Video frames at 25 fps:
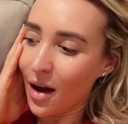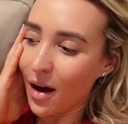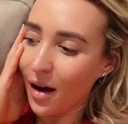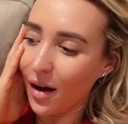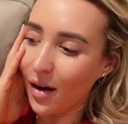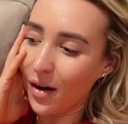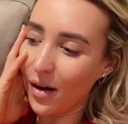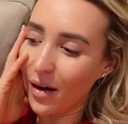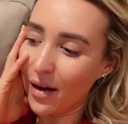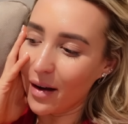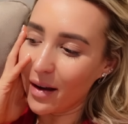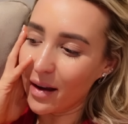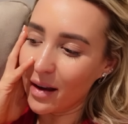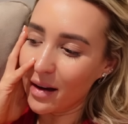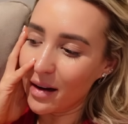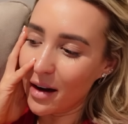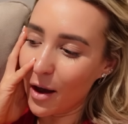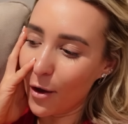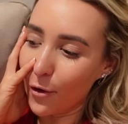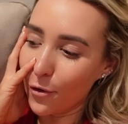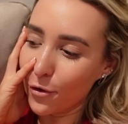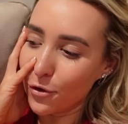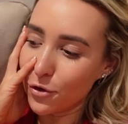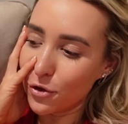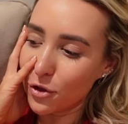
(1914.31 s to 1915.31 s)
I
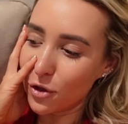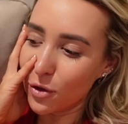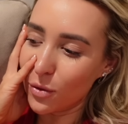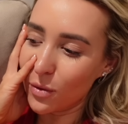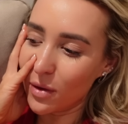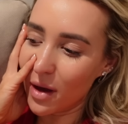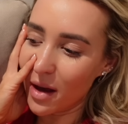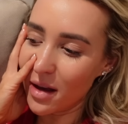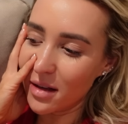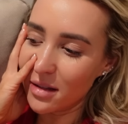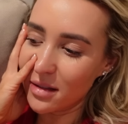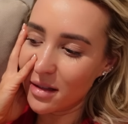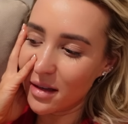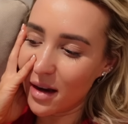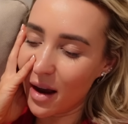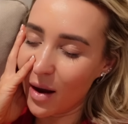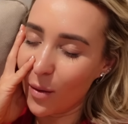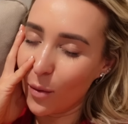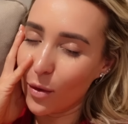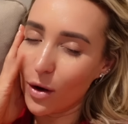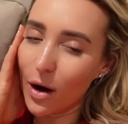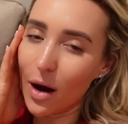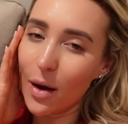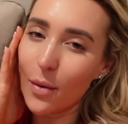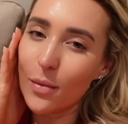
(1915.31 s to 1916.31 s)
left you yesterday
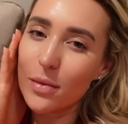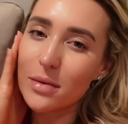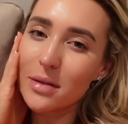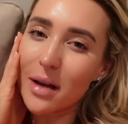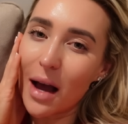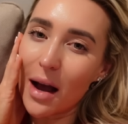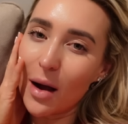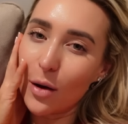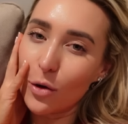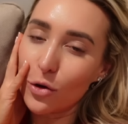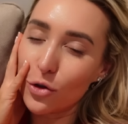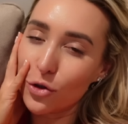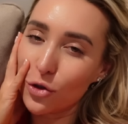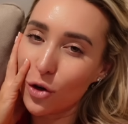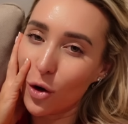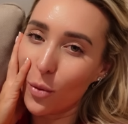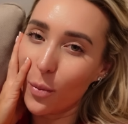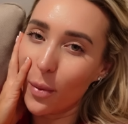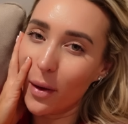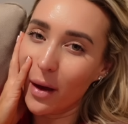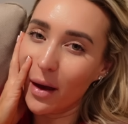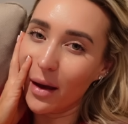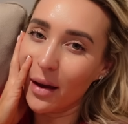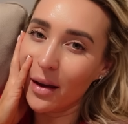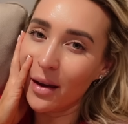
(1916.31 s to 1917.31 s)
when I was out
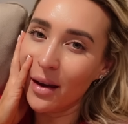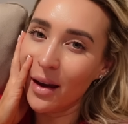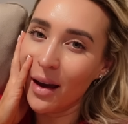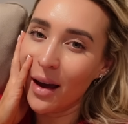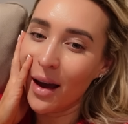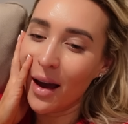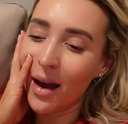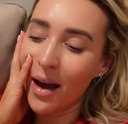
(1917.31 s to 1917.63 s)
shopping